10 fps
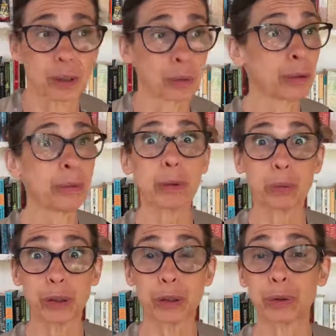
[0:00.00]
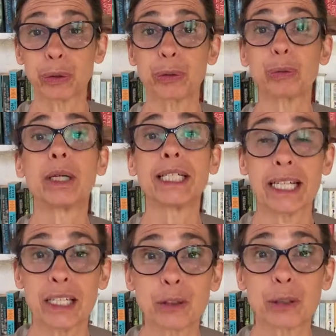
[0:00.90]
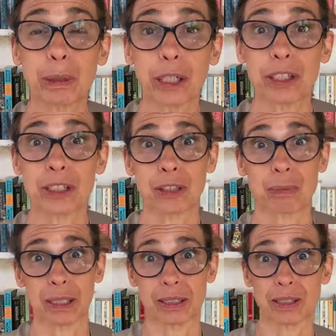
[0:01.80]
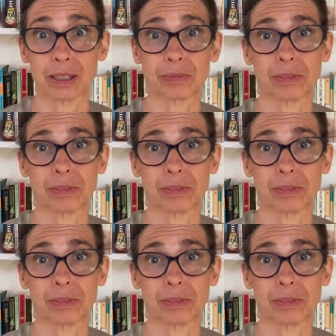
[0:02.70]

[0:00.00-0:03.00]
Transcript: We will recruit 100 participants.